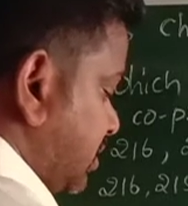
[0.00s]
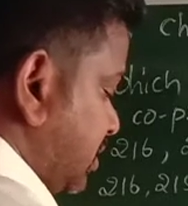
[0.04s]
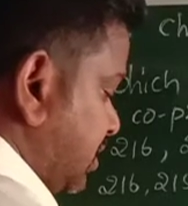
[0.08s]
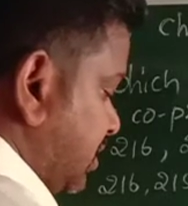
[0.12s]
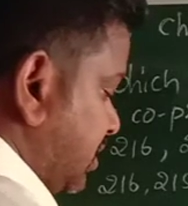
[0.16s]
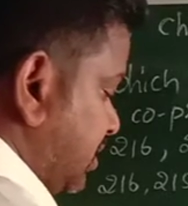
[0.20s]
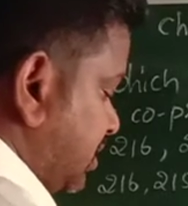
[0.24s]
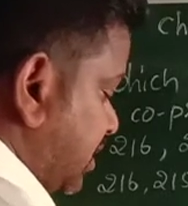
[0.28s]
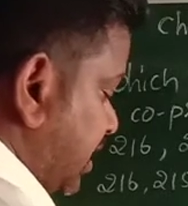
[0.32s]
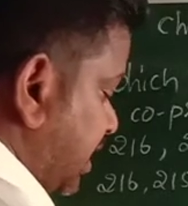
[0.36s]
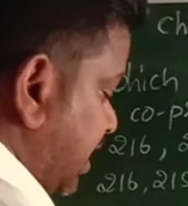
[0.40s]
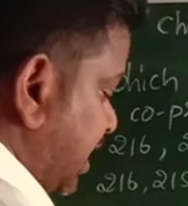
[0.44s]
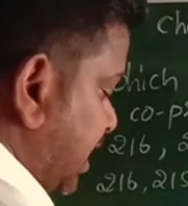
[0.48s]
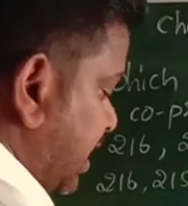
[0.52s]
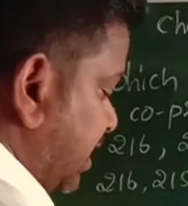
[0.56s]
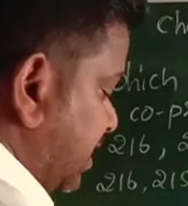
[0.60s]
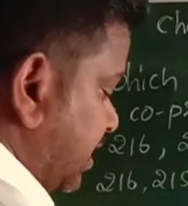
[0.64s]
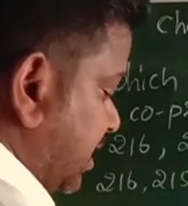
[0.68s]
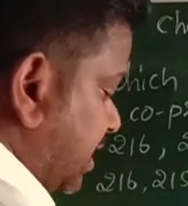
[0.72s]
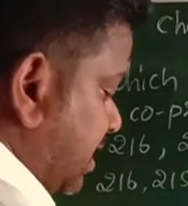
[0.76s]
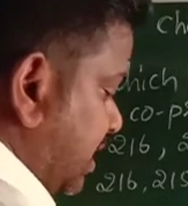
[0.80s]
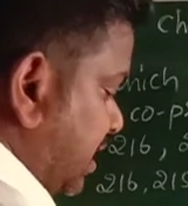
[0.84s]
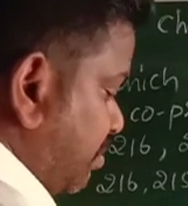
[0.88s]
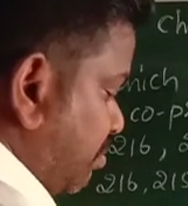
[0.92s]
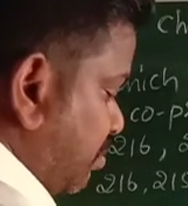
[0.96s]
Is there any
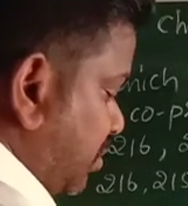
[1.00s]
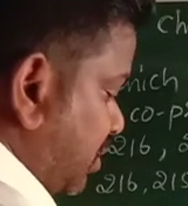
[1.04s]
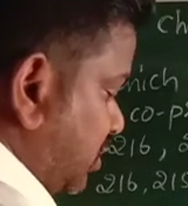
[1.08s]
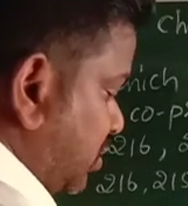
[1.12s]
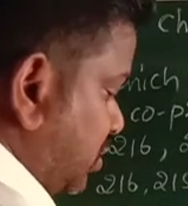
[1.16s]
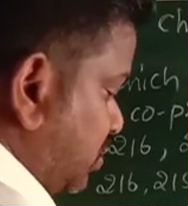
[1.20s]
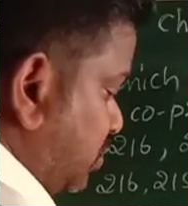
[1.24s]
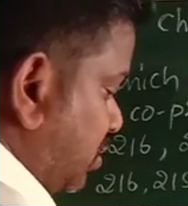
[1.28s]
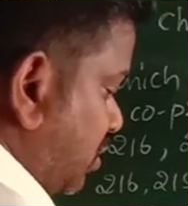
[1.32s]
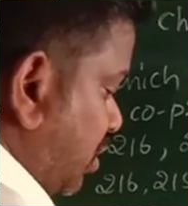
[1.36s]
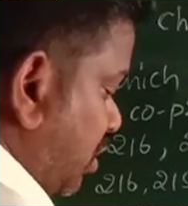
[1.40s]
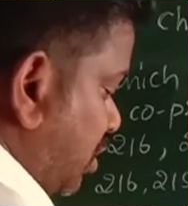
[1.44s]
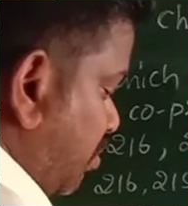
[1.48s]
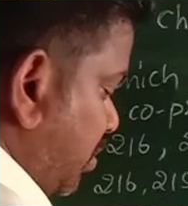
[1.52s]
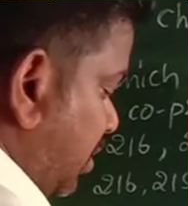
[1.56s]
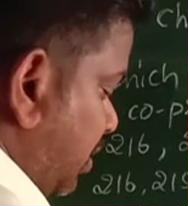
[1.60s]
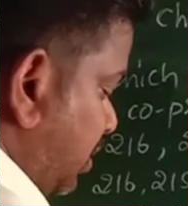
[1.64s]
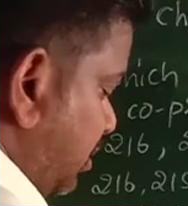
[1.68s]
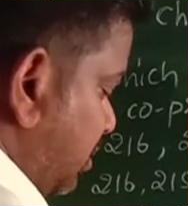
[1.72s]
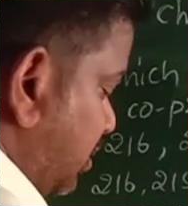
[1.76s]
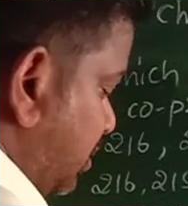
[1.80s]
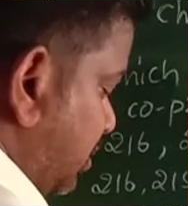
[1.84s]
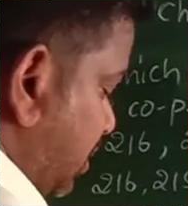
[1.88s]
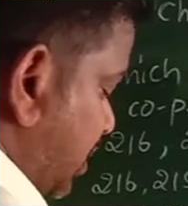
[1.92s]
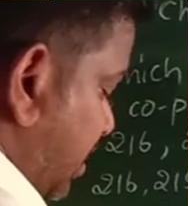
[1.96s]
other numbers to
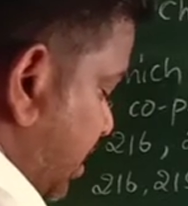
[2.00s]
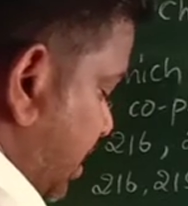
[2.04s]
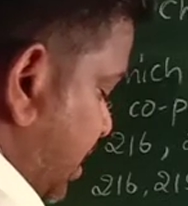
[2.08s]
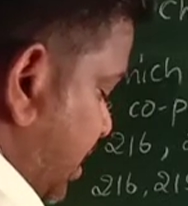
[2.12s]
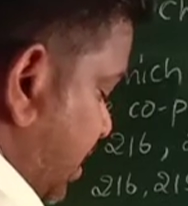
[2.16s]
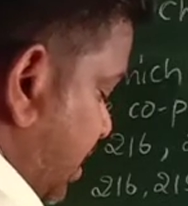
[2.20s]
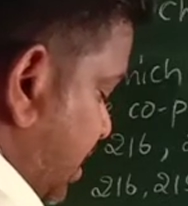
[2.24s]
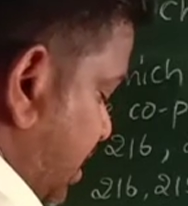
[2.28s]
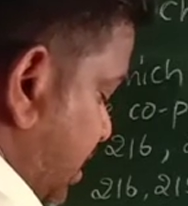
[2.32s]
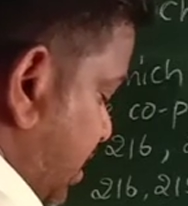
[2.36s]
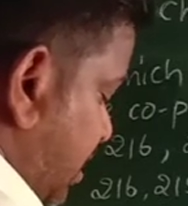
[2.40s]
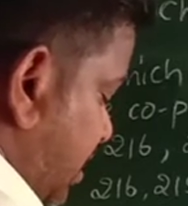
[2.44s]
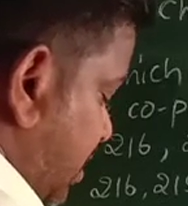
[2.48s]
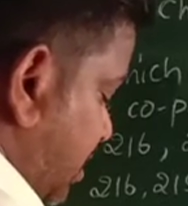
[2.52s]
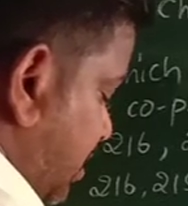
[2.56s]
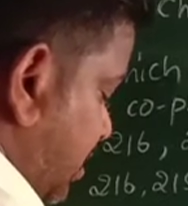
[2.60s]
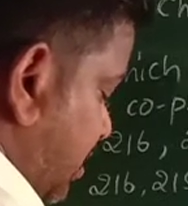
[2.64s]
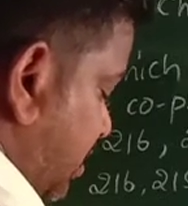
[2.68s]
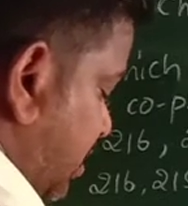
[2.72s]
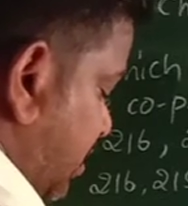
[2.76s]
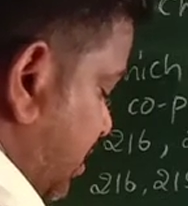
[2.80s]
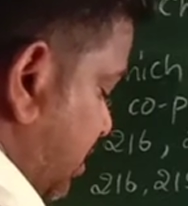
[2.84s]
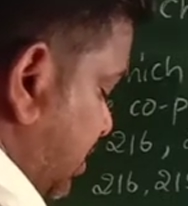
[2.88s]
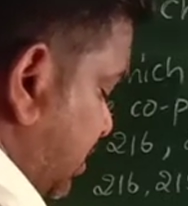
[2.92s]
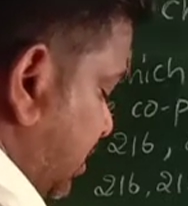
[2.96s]
common? Yeah,
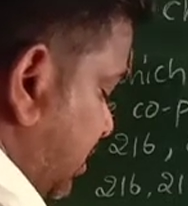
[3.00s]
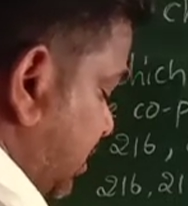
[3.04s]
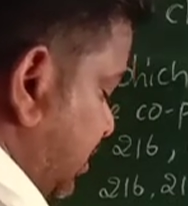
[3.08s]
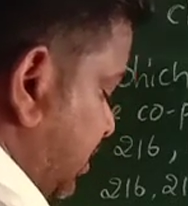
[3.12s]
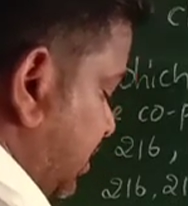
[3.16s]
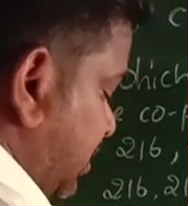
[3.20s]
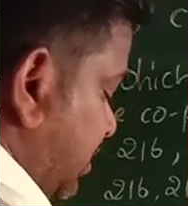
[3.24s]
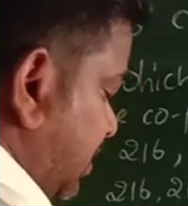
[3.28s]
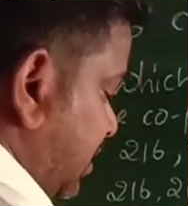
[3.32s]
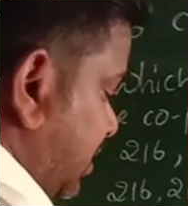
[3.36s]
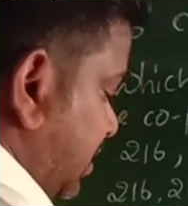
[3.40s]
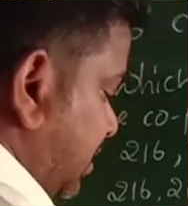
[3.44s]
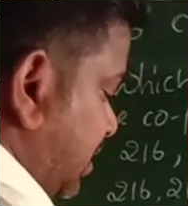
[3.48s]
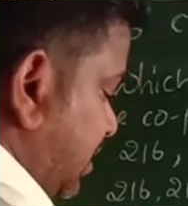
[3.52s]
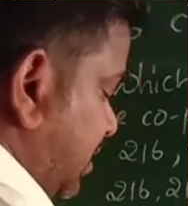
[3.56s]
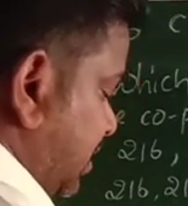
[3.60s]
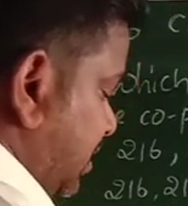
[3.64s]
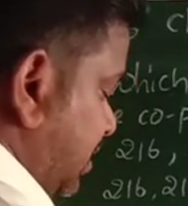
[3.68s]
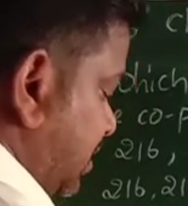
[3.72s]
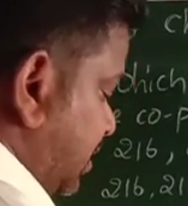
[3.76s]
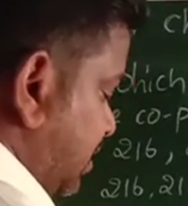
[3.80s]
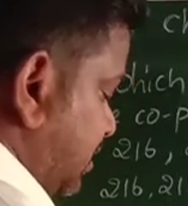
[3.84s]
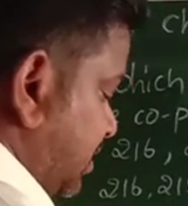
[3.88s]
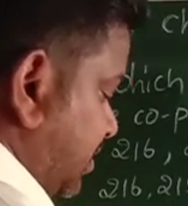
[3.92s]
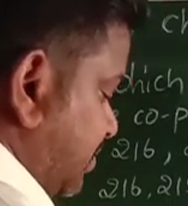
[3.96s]

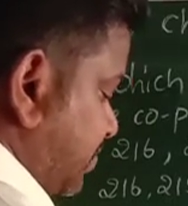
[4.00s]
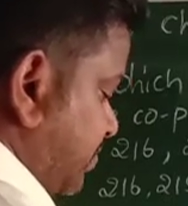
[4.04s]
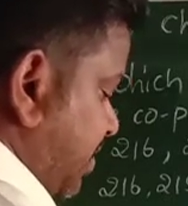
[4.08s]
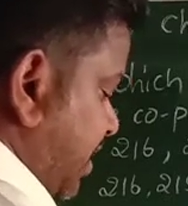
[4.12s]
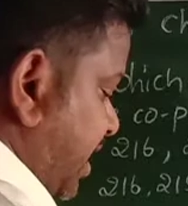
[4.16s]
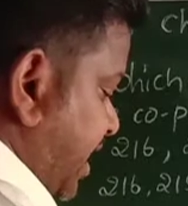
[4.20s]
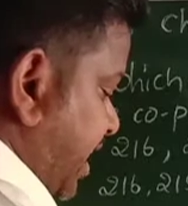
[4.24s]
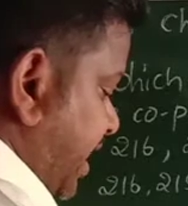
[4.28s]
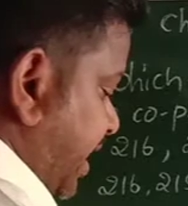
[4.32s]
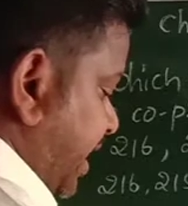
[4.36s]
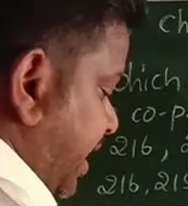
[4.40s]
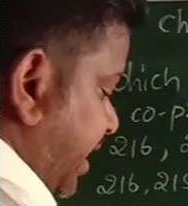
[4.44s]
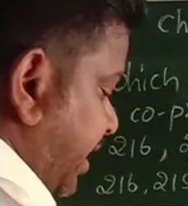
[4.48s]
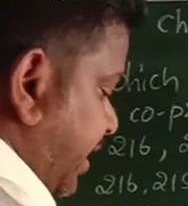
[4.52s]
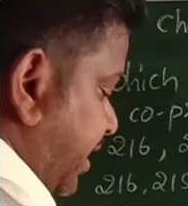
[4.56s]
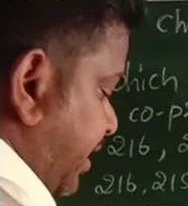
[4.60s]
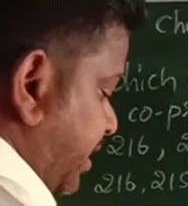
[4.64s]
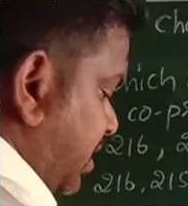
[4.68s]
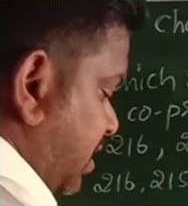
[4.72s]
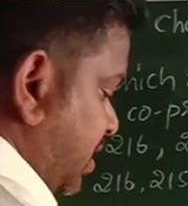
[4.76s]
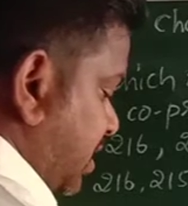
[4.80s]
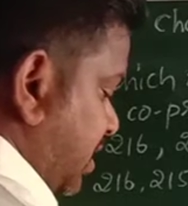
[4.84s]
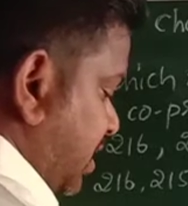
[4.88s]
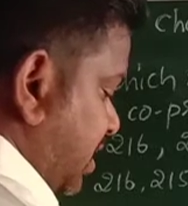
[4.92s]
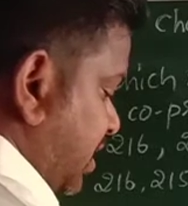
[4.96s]
it is a 5
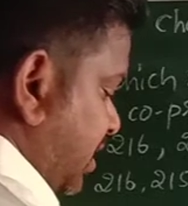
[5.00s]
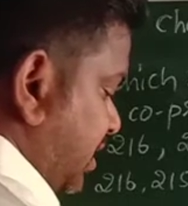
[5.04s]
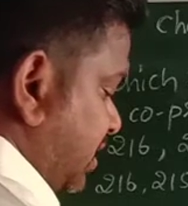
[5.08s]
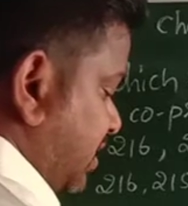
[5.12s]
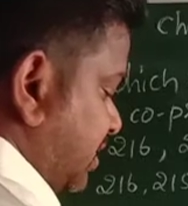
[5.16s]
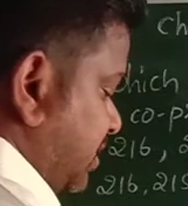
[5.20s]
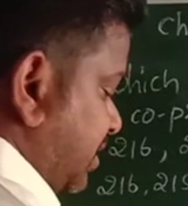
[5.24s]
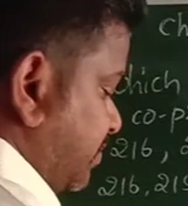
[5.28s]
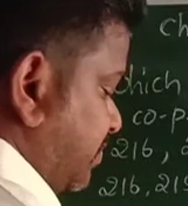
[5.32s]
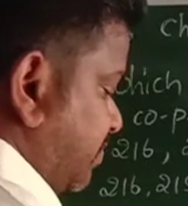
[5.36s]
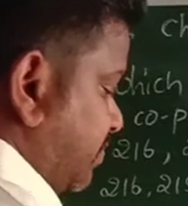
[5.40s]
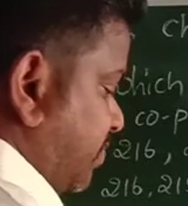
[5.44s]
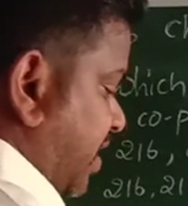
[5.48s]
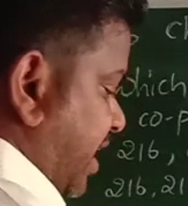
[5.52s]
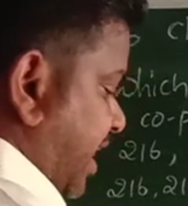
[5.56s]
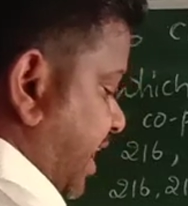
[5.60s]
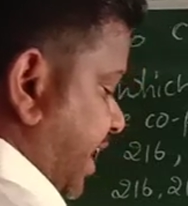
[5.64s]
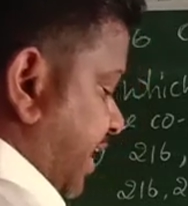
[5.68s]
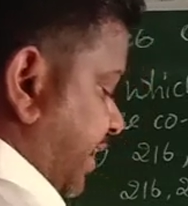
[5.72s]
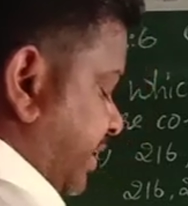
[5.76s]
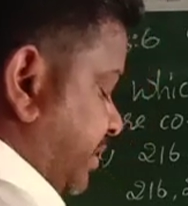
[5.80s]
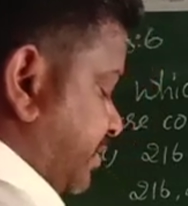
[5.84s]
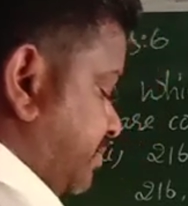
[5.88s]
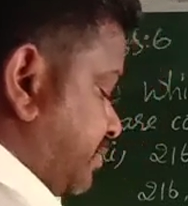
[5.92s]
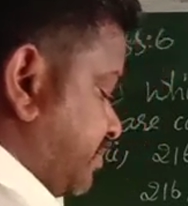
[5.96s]
and it is a
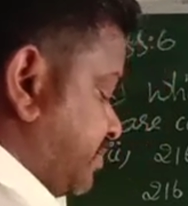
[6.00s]
5.